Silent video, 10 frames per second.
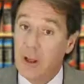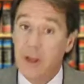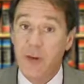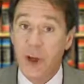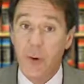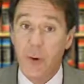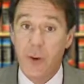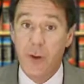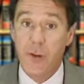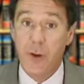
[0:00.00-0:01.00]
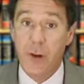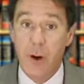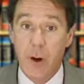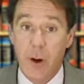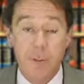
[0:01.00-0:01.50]
it's not going to be
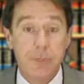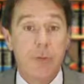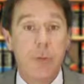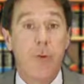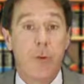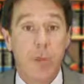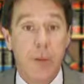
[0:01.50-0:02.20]
very hard for the